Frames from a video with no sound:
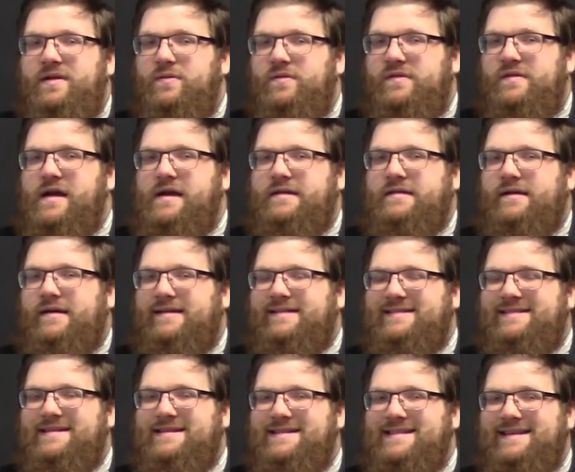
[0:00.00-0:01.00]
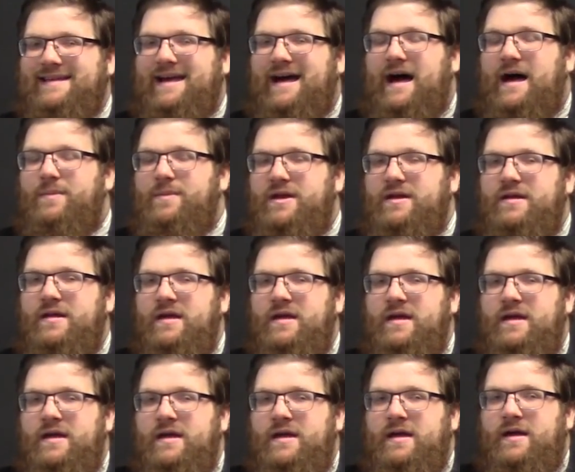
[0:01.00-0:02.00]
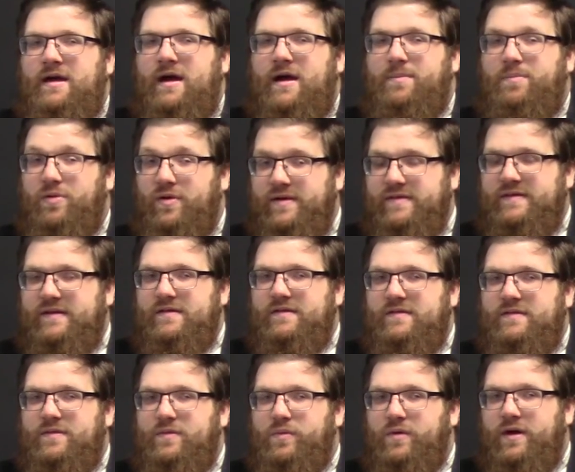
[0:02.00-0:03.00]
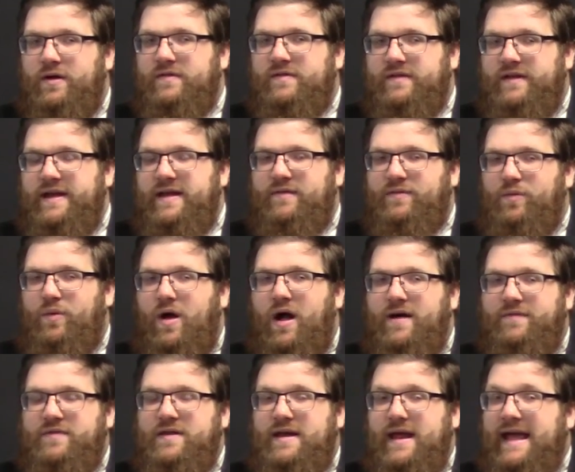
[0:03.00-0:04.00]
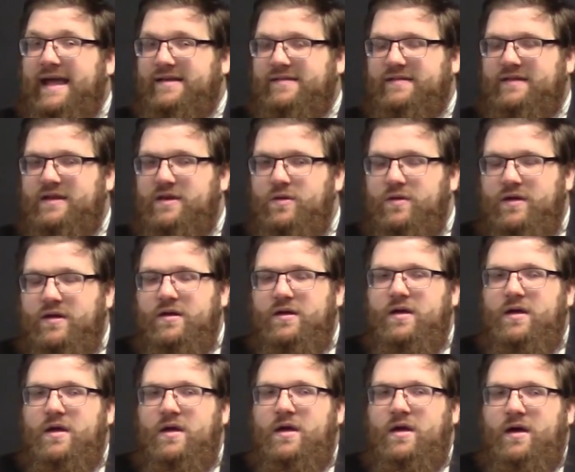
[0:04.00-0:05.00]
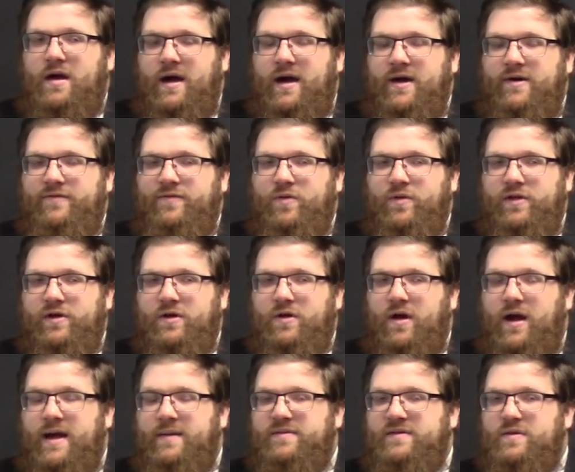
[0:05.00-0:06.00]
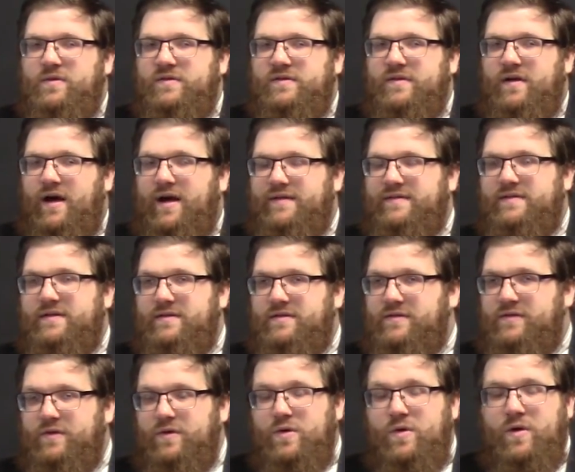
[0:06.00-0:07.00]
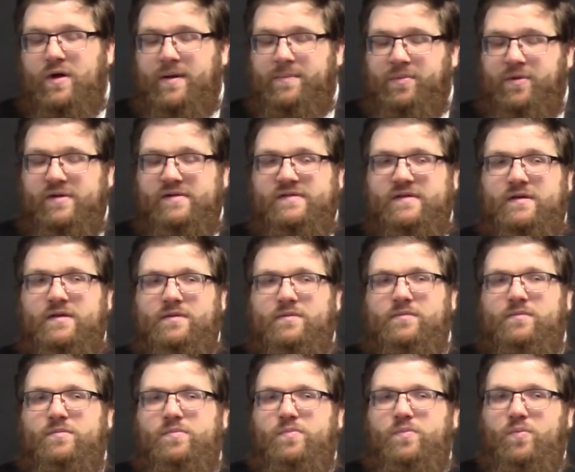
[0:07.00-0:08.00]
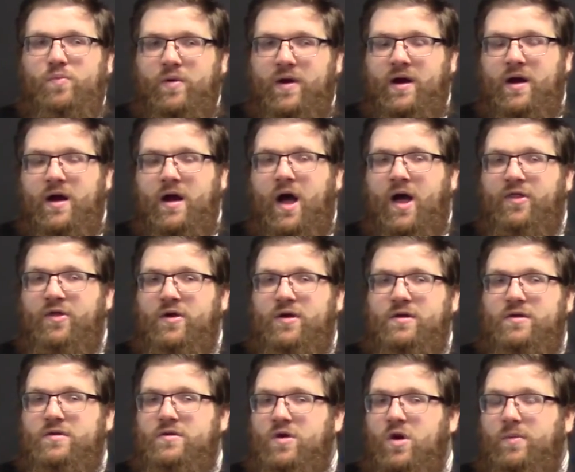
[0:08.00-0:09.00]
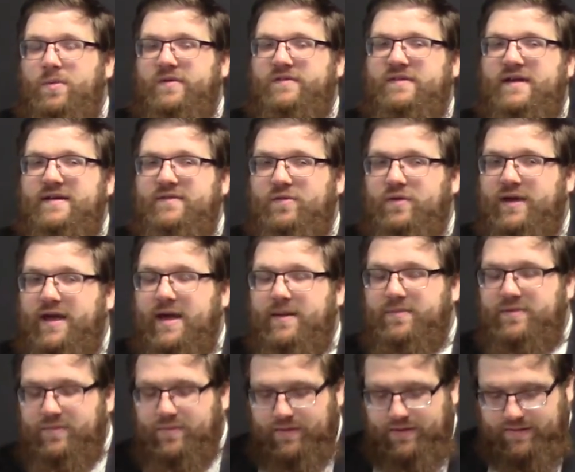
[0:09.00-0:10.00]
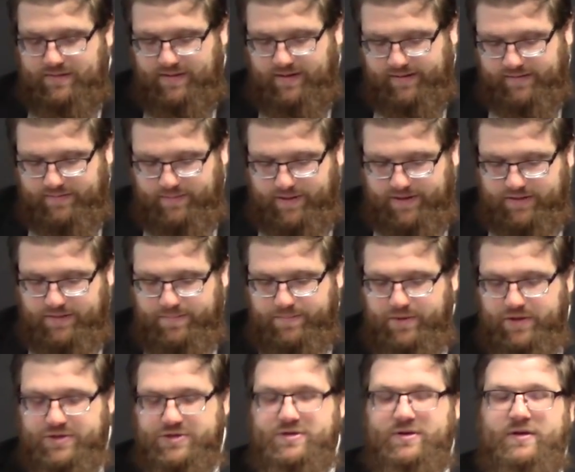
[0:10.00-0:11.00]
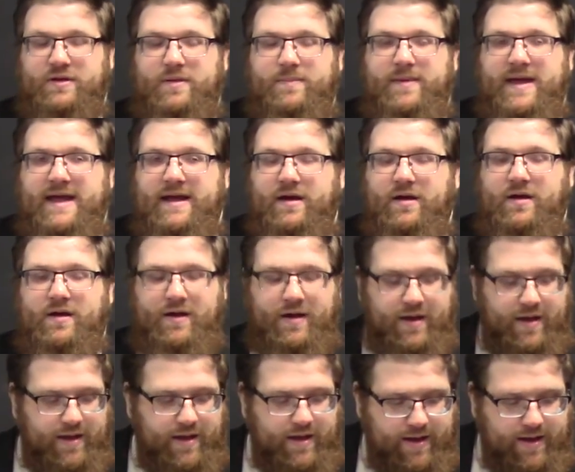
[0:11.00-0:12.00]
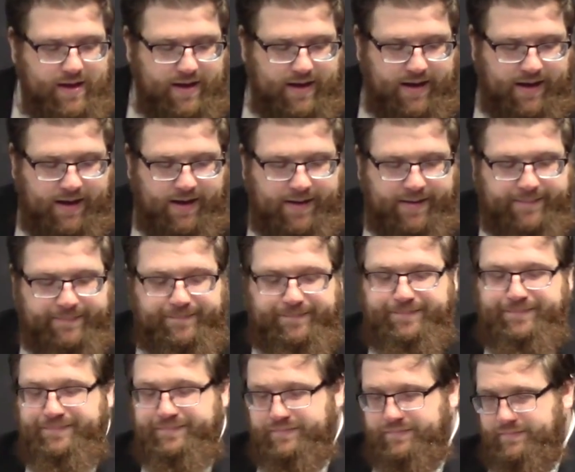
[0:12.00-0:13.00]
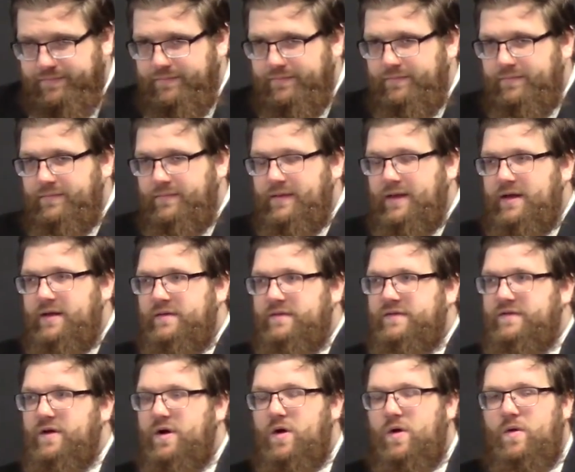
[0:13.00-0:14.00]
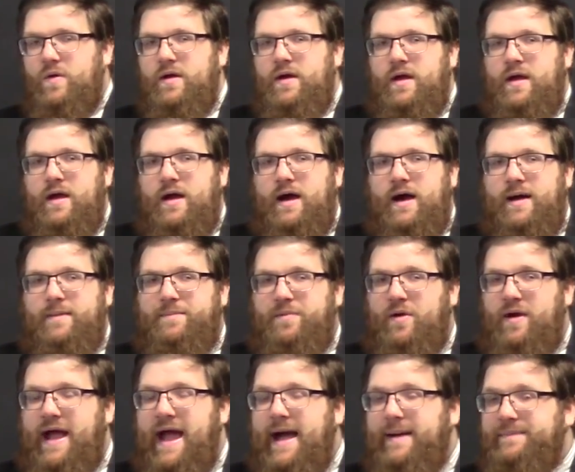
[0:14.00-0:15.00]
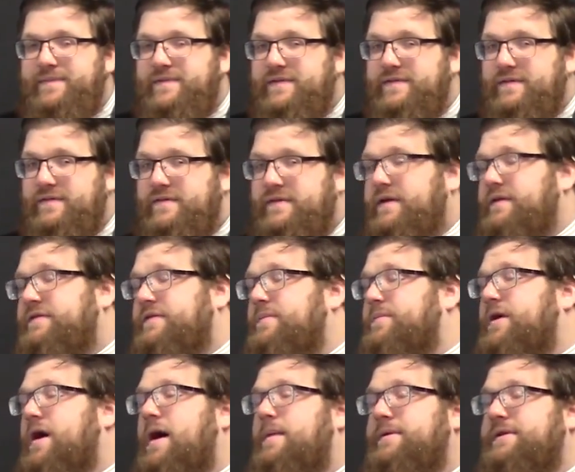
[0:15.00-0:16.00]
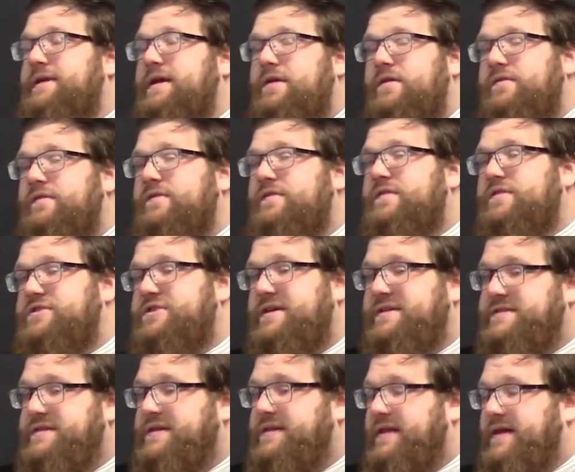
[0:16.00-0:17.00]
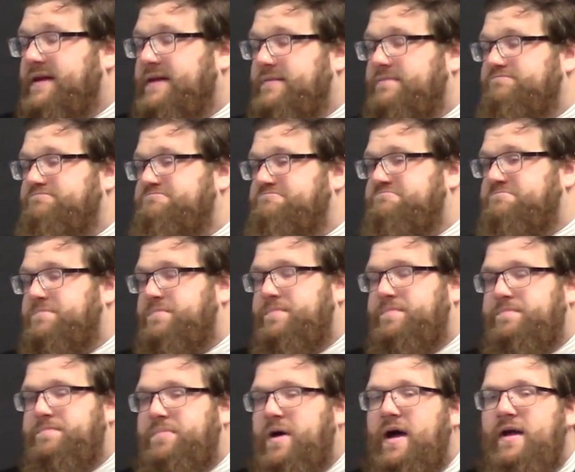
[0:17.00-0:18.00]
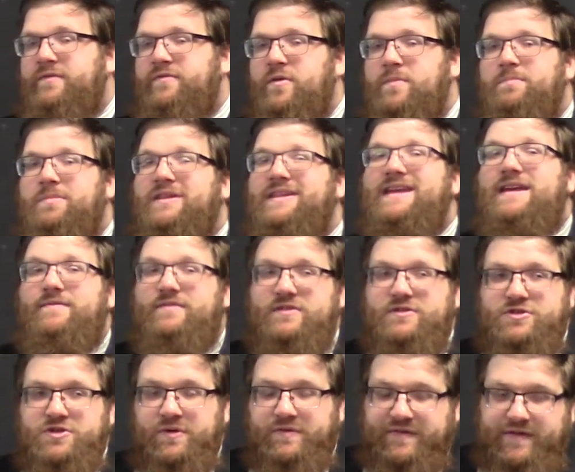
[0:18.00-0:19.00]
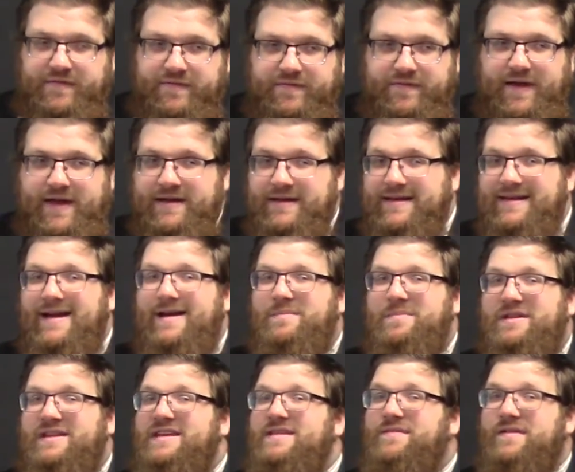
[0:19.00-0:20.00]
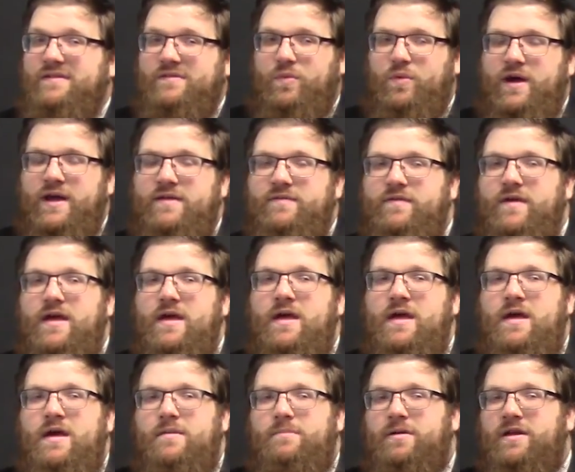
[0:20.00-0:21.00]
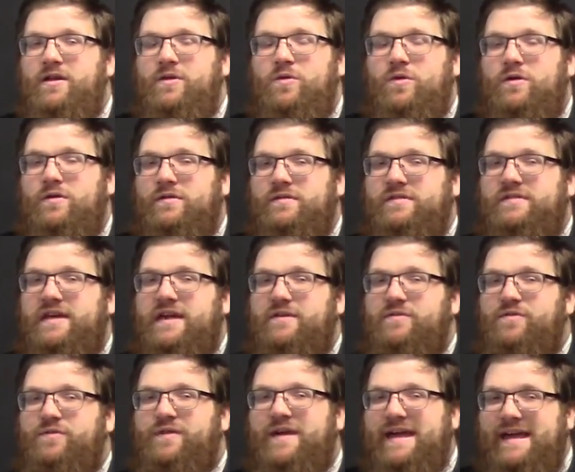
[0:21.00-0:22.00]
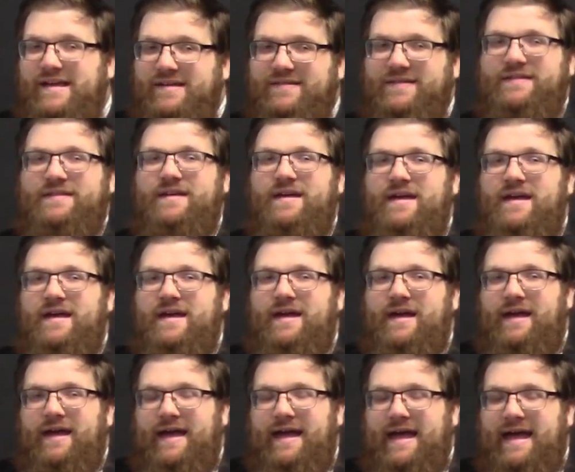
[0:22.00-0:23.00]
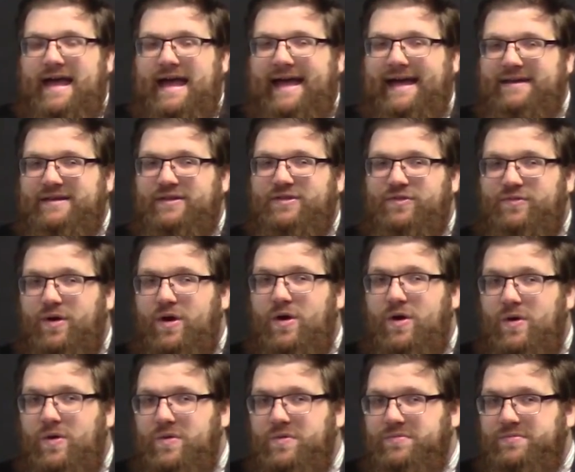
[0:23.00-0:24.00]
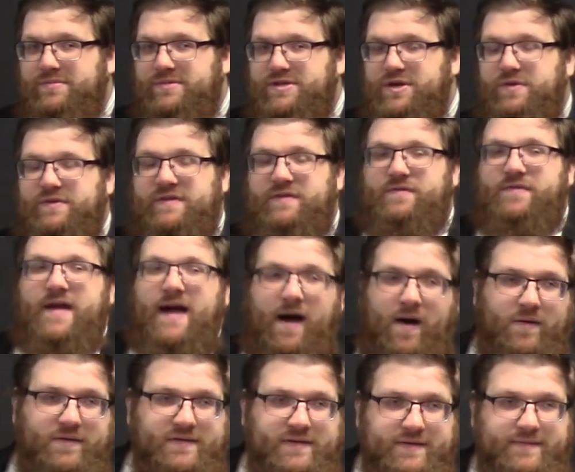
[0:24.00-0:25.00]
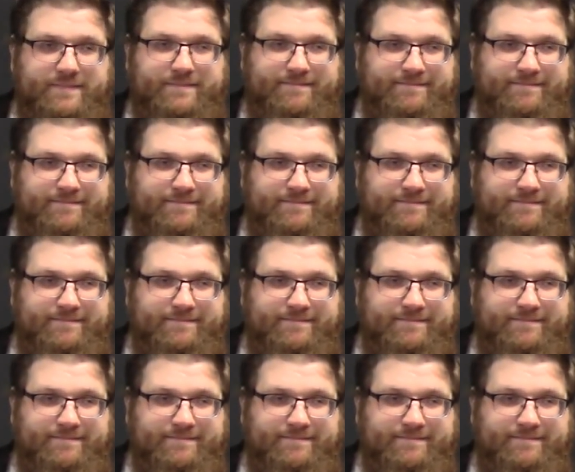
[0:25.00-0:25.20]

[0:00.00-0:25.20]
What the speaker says: He was not tossed into the common prisons where slaves were often executed for their crimes. He was tossed into a prison where other noble slaves were kept. He talks about the butcher and the baker. And so perhaps some commentators have suggested that Potiphar believed Joseph and did not believe his wife, but in order to save face, had to throw Joseph out.